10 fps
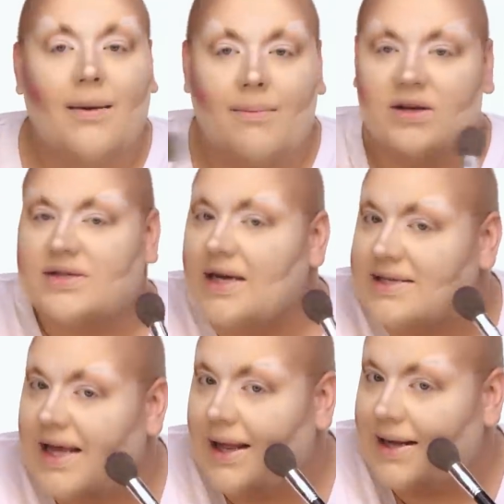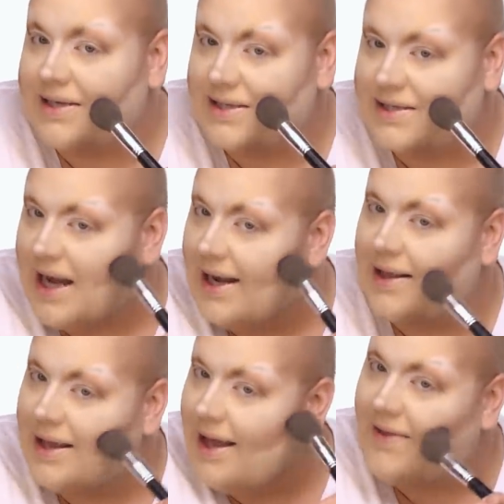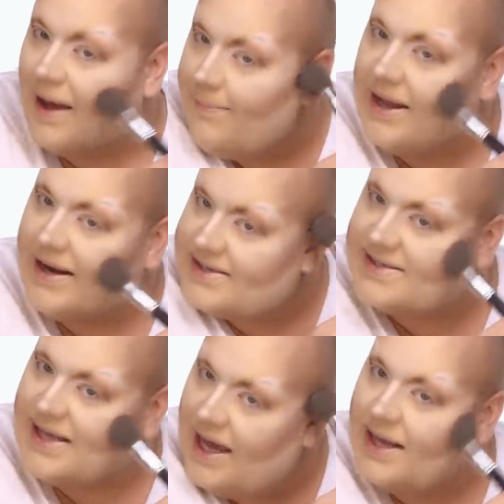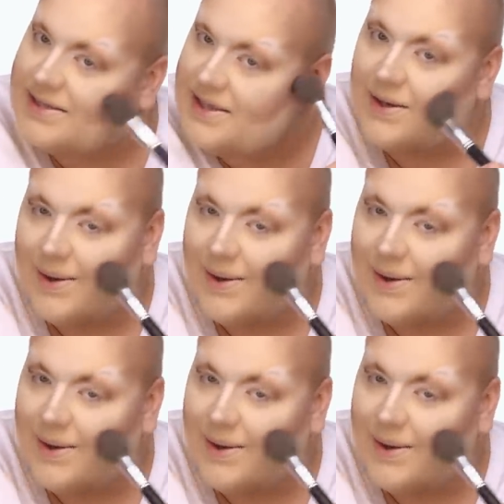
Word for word: Mostly because I like to just kind of let that pink set